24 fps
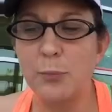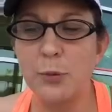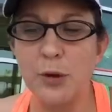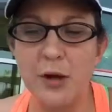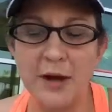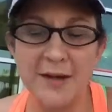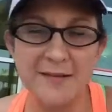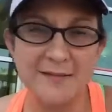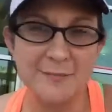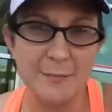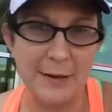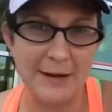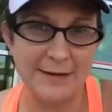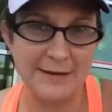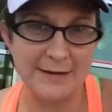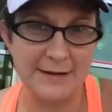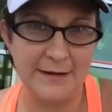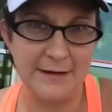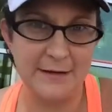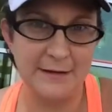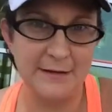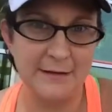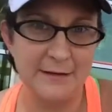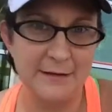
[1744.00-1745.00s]

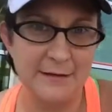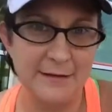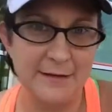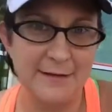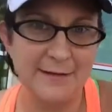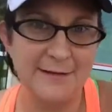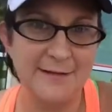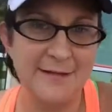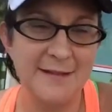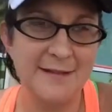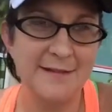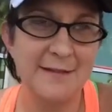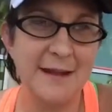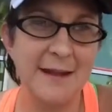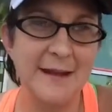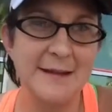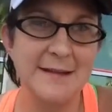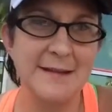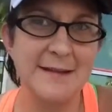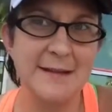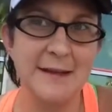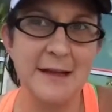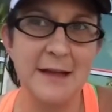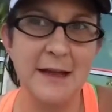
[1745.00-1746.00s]
Prospecting is this
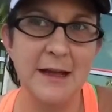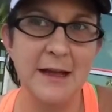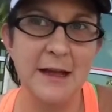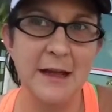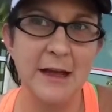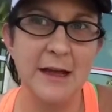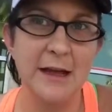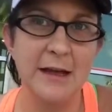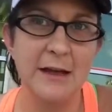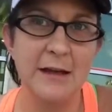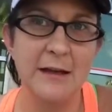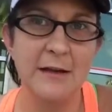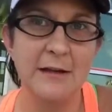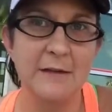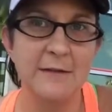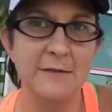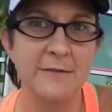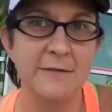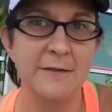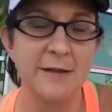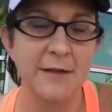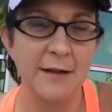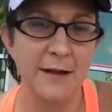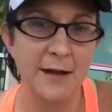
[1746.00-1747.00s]
idea of
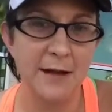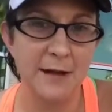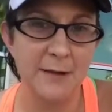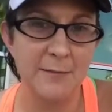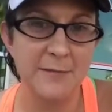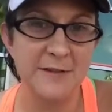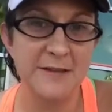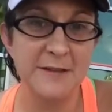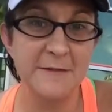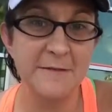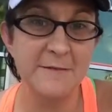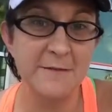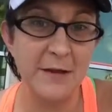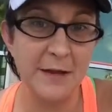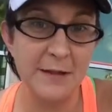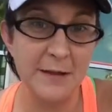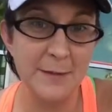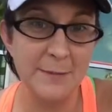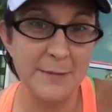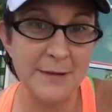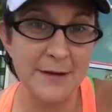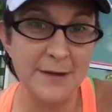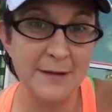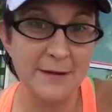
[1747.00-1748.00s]

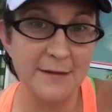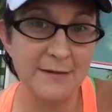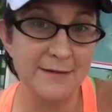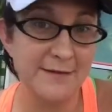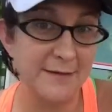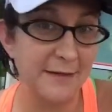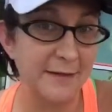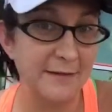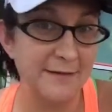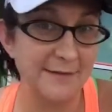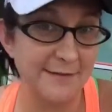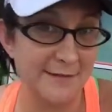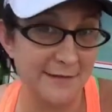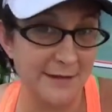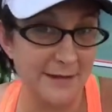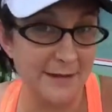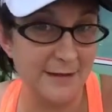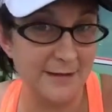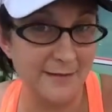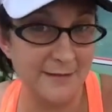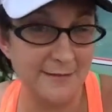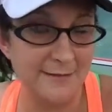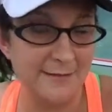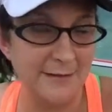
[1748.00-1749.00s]
developing sales
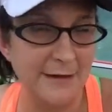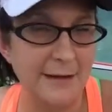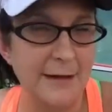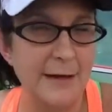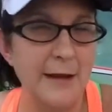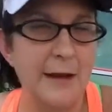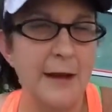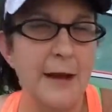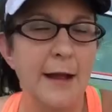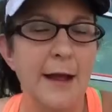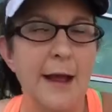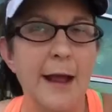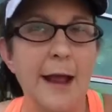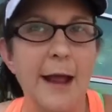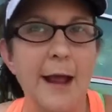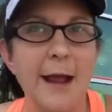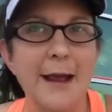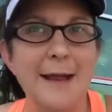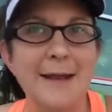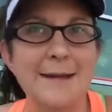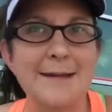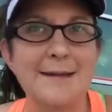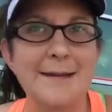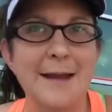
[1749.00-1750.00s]
leads,
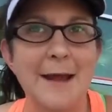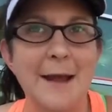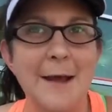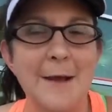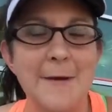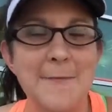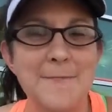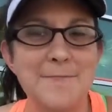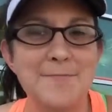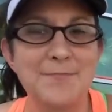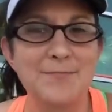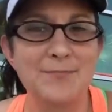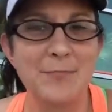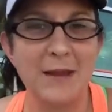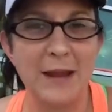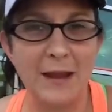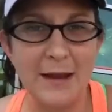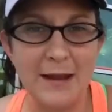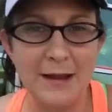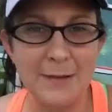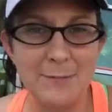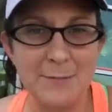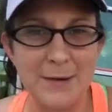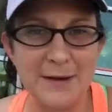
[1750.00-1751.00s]
and
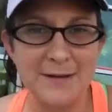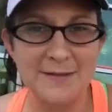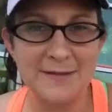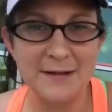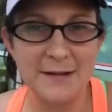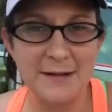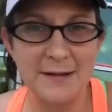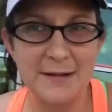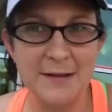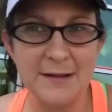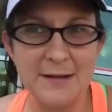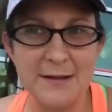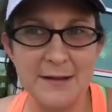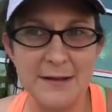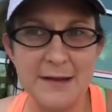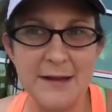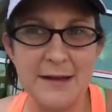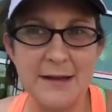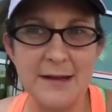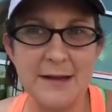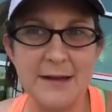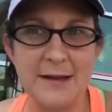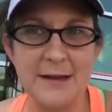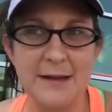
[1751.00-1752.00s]
basically the
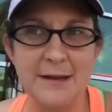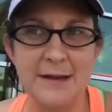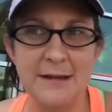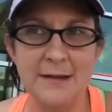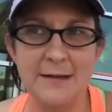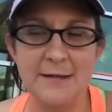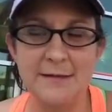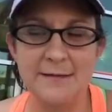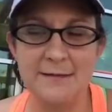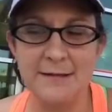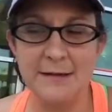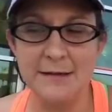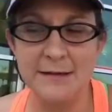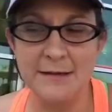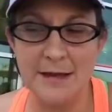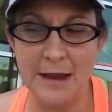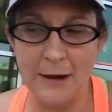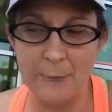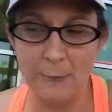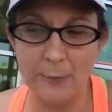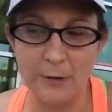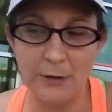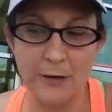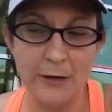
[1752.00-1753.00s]
key is
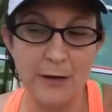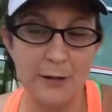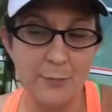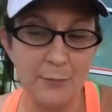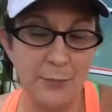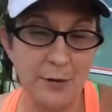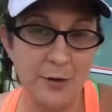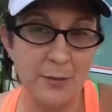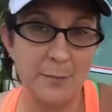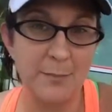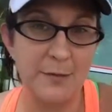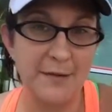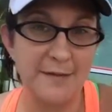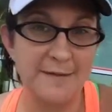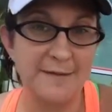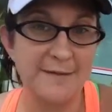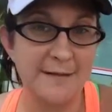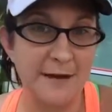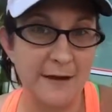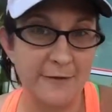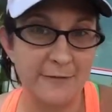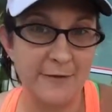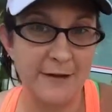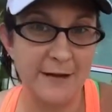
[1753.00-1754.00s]
network on purpose
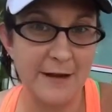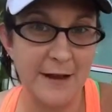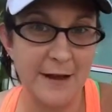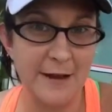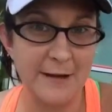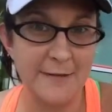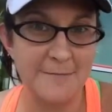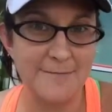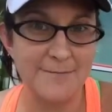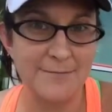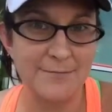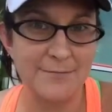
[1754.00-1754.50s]
every day.